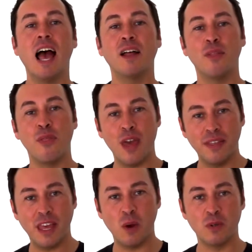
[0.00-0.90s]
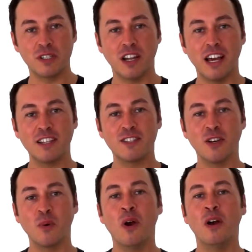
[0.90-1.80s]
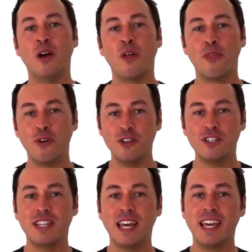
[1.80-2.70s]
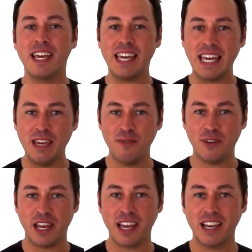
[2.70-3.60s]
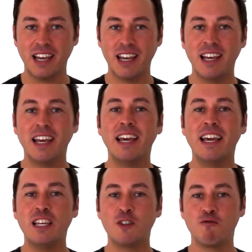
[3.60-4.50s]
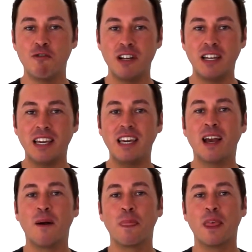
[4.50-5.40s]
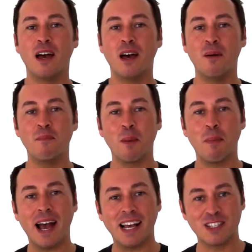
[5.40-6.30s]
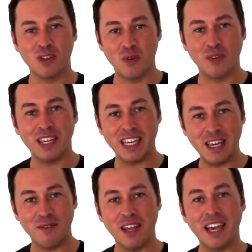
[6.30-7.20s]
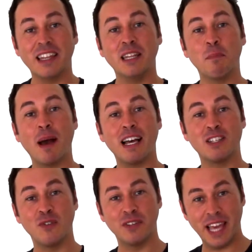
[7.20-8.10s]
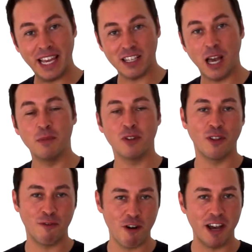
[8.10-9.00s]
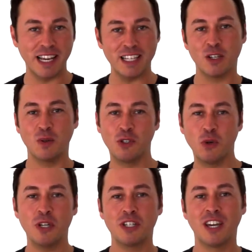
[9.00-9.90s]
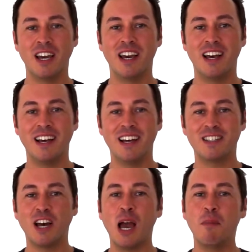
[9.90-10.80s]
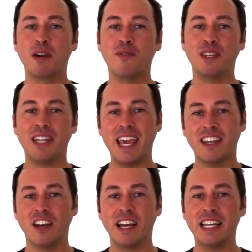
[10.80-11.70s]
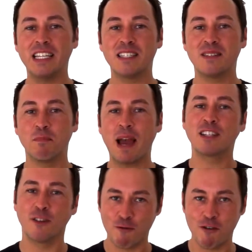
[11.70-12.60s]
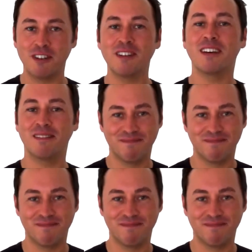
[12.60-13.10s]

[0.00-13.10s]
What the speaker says: and then there was light. So Thursday evening is really Passover evening, and then the Passover daytime is on the Friday. So Jewish timing of the day and night is back to front